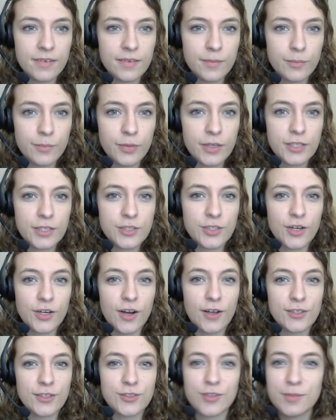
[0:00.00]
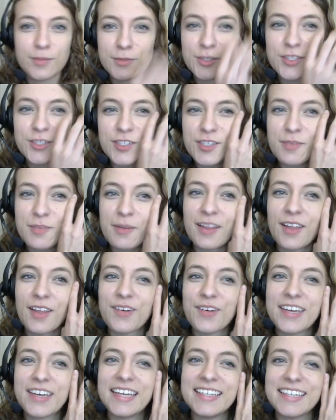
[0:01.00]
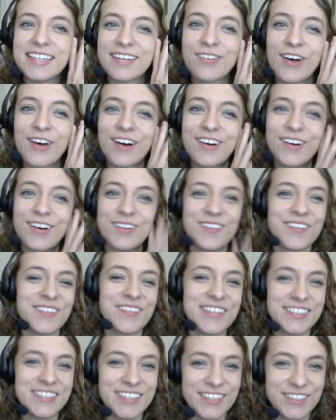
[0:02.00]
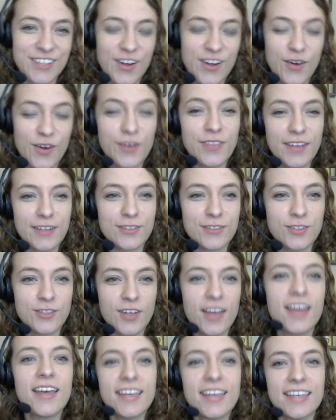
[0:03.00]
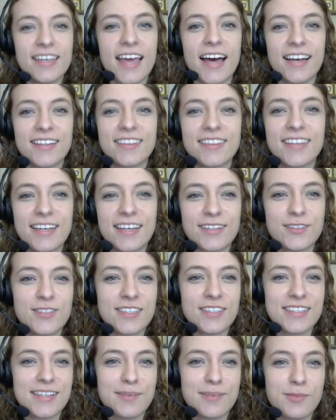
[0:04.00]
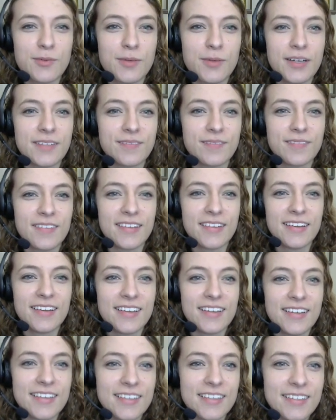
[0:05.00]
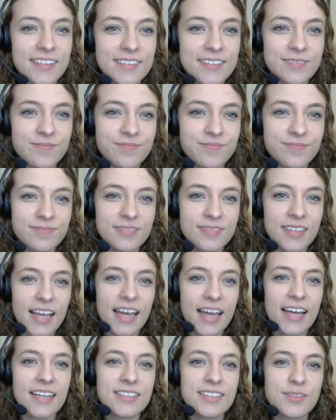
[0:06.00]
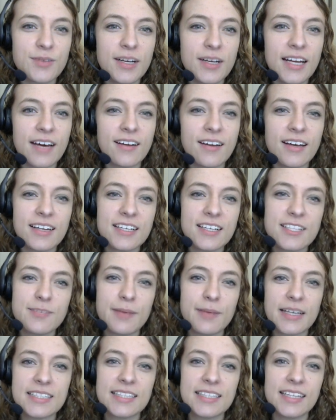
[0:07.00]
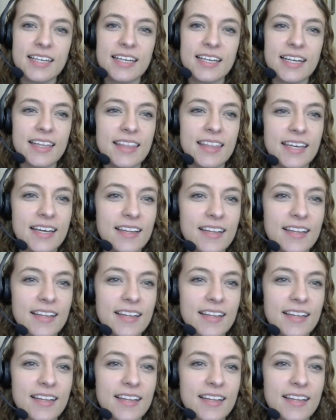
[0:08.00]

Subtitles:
Pretty sure all streams should just be low-key Nick Falcone or Thanos. Yeah, Thanos is number 1. had to run out unexpectedly, and I think